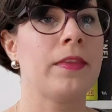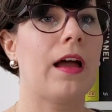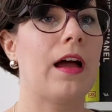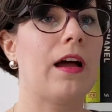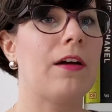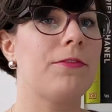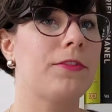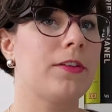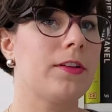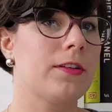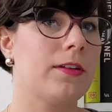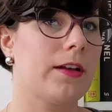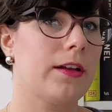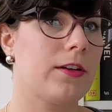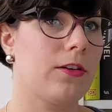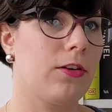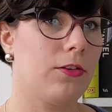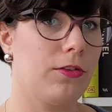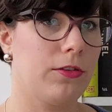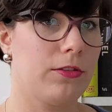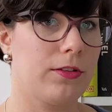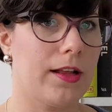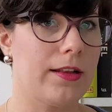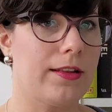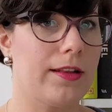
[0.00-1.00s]
After a
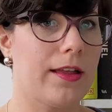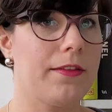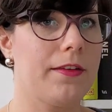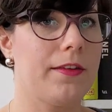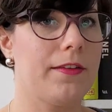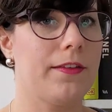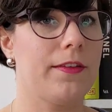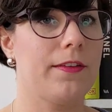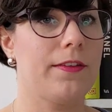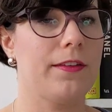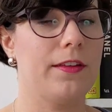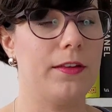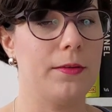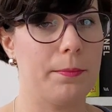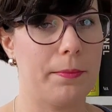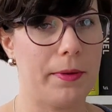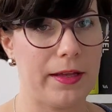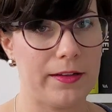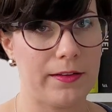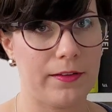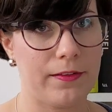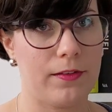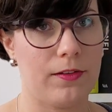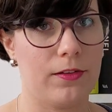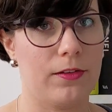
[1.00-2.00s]
color analysis in
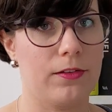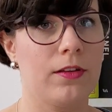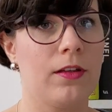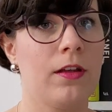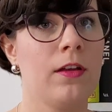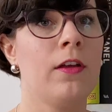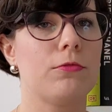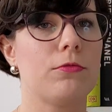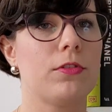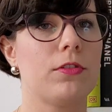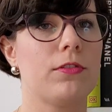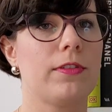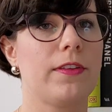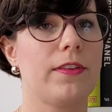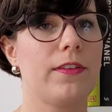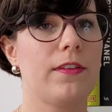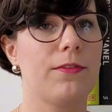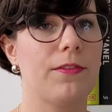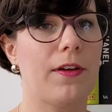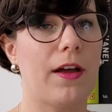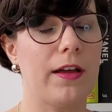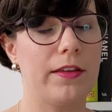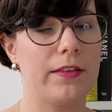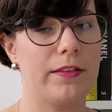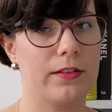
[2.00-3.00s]
person, you would
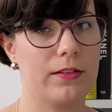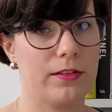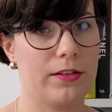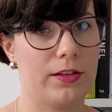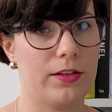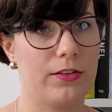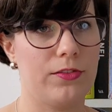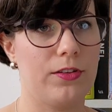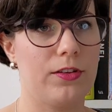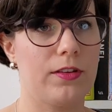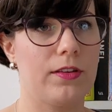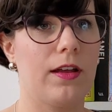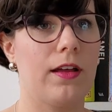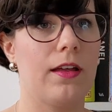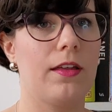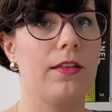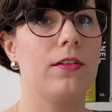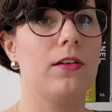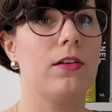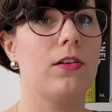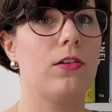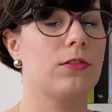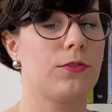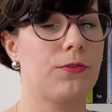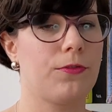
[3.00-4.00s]
receive either digital
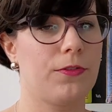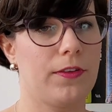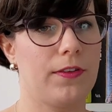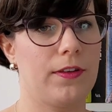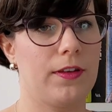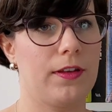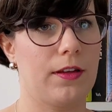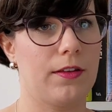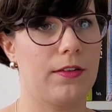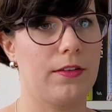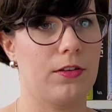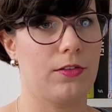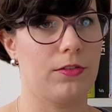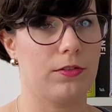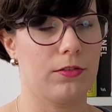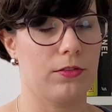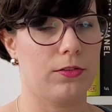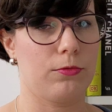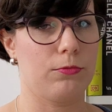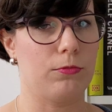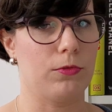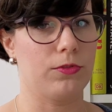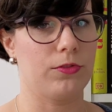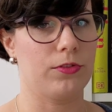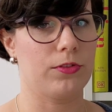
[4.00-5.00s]
or physical color
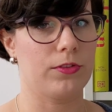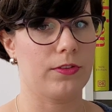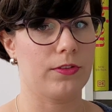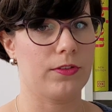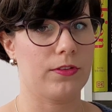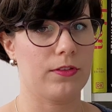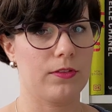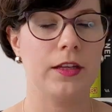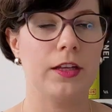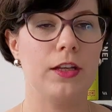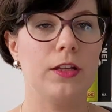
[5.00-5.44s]
swatches.